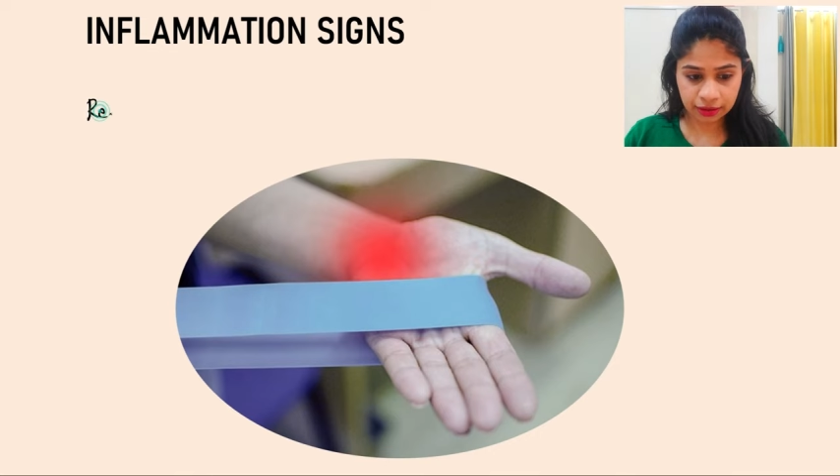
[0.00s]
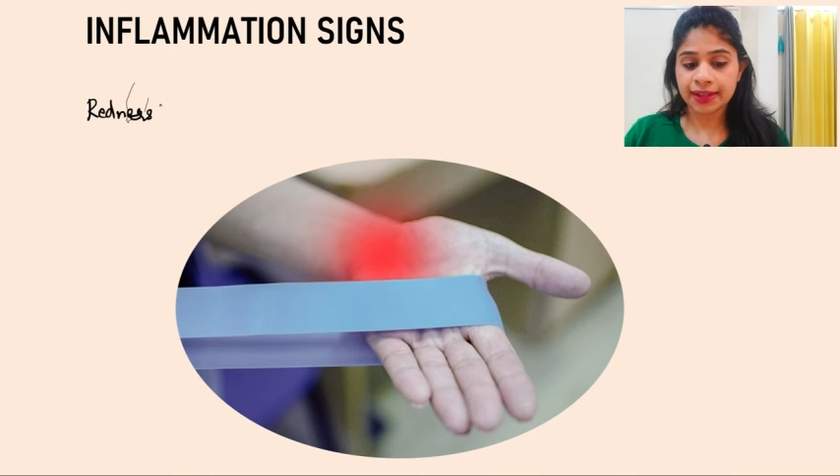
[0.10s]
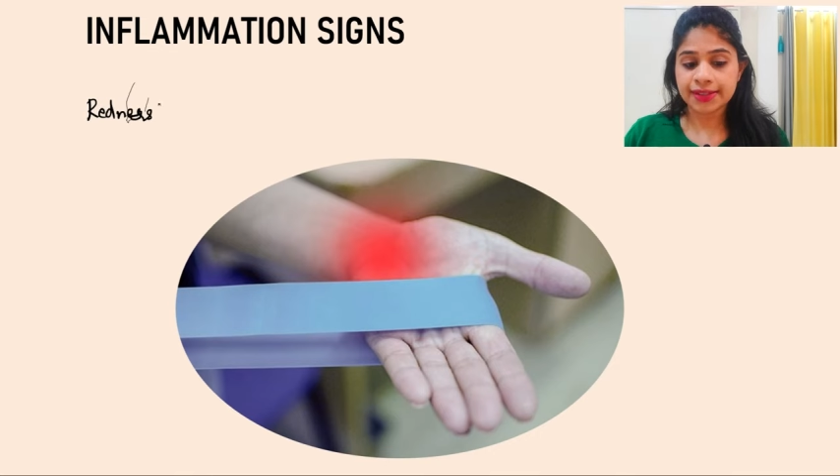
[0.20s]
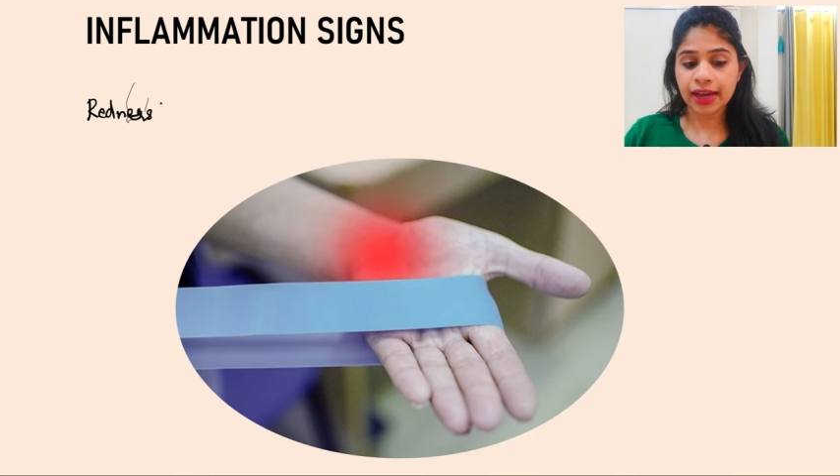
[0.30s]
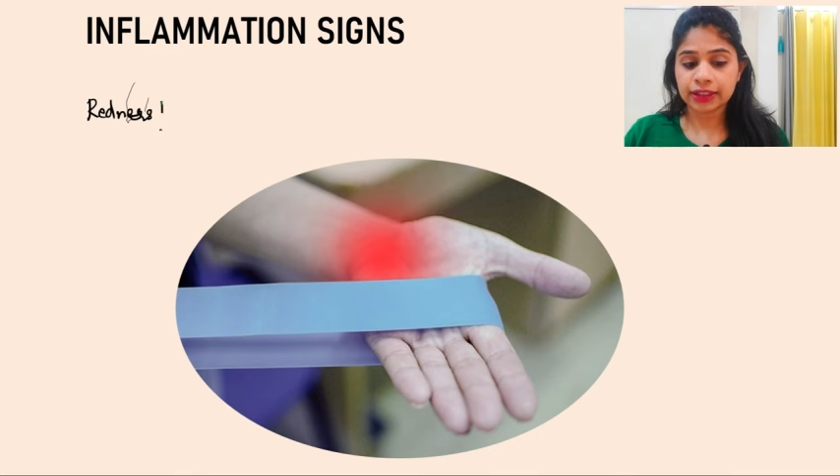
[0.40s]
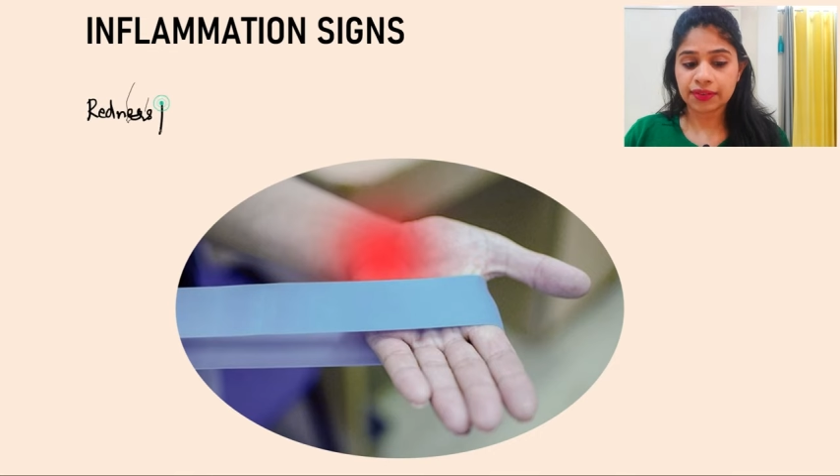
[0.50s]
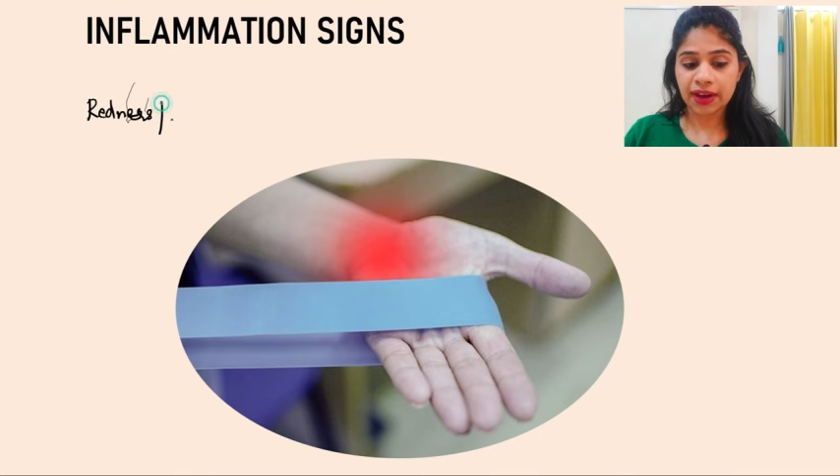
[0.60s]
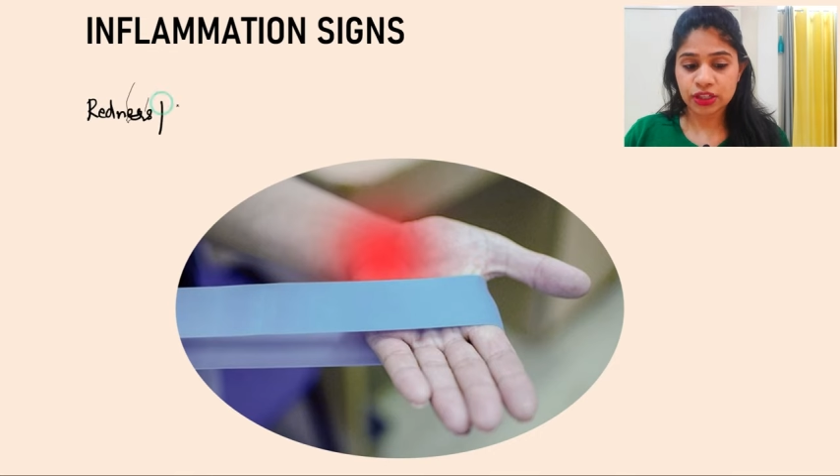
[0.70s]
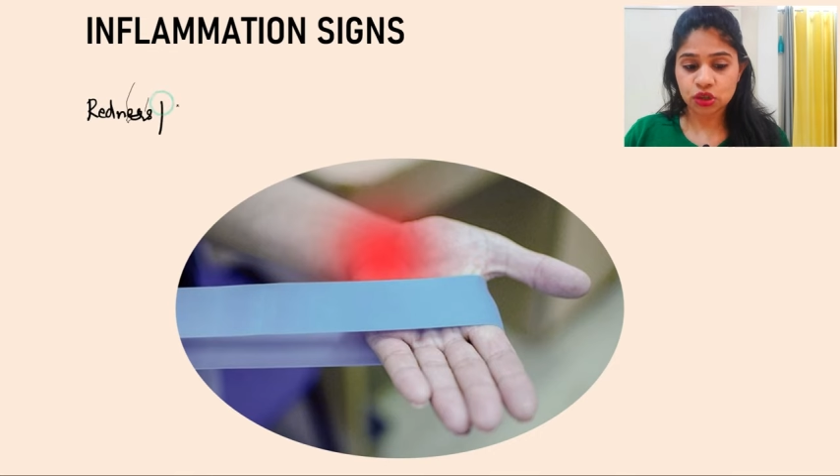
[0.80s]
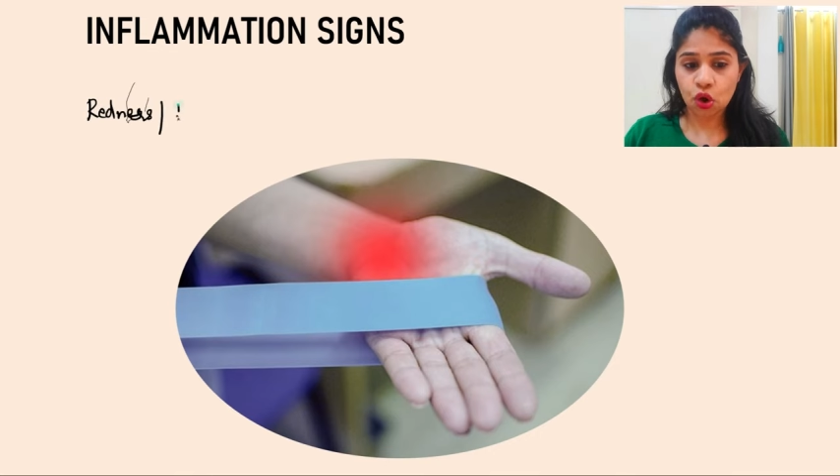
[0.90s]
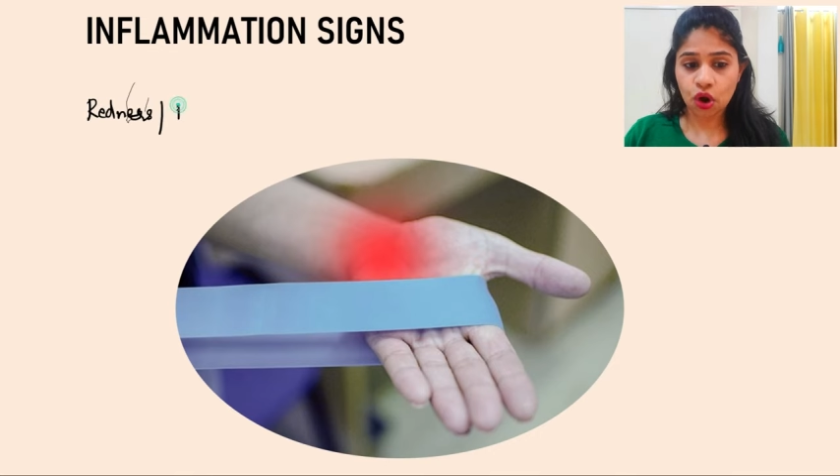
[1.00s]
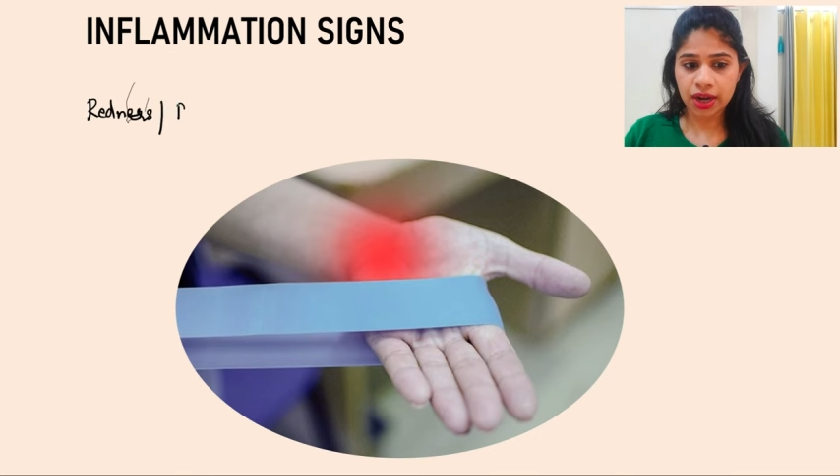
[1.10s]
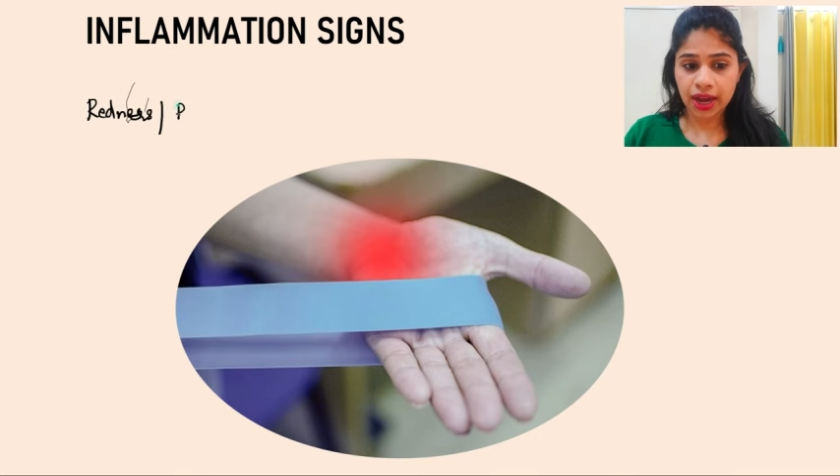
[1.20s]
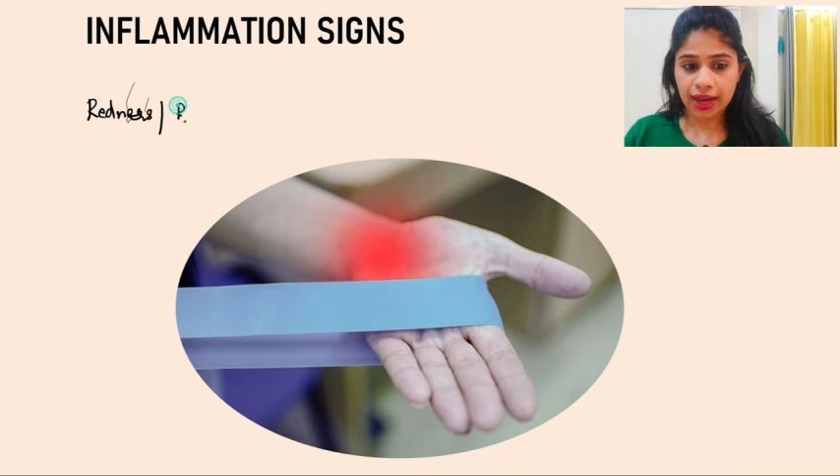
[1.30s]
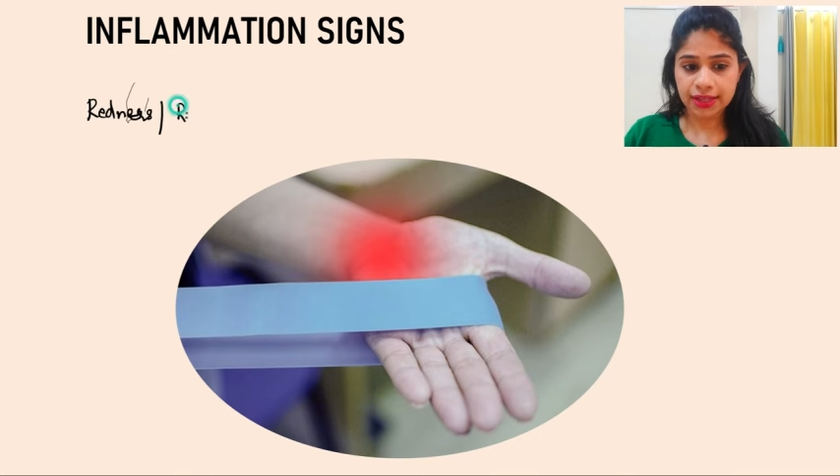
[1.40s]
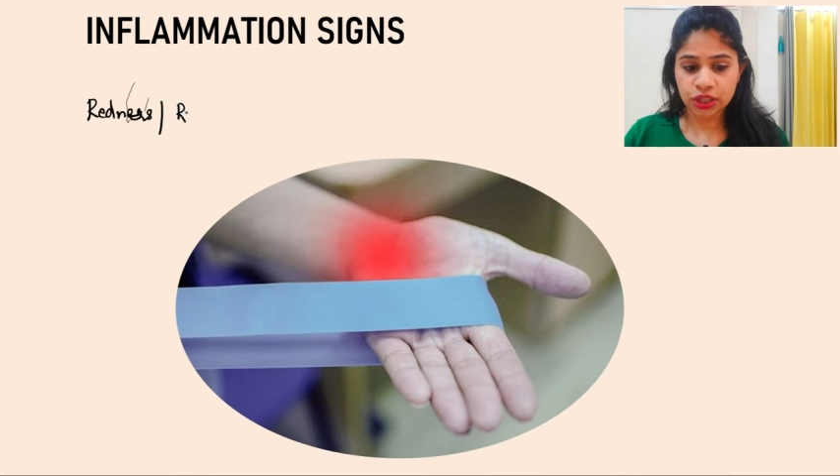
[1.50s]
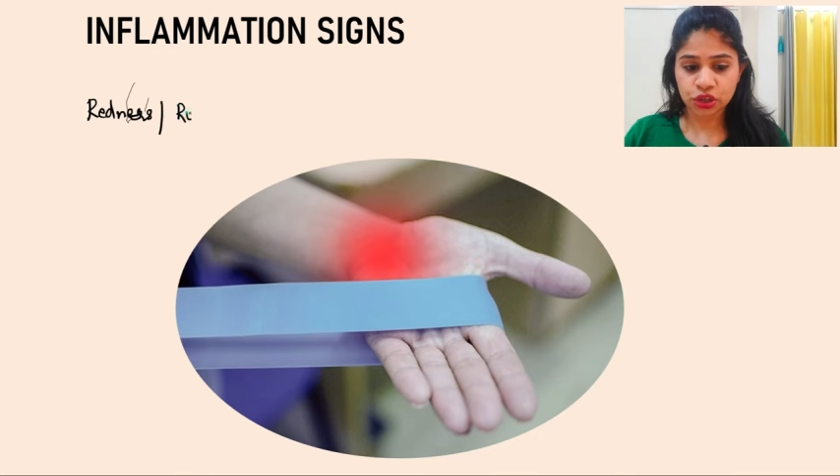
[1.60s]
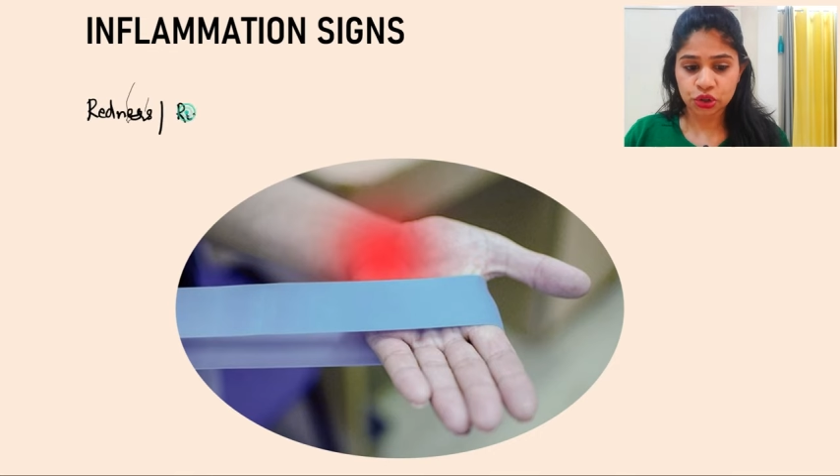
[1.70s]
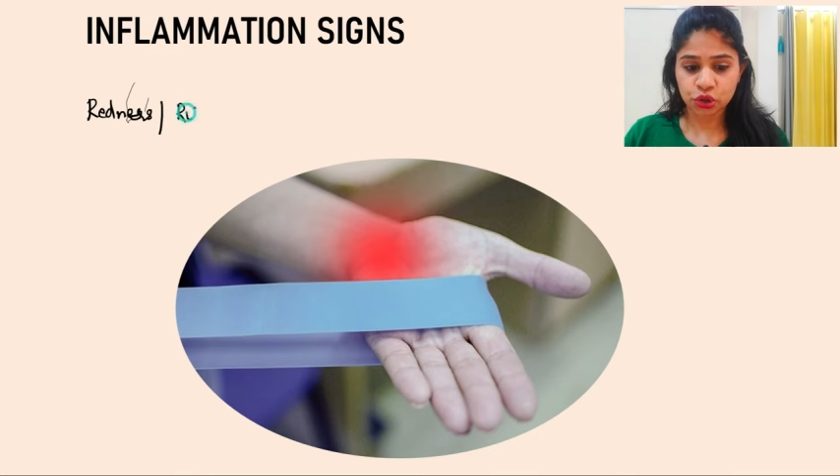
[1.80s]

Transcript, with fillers: It is otherwise called as the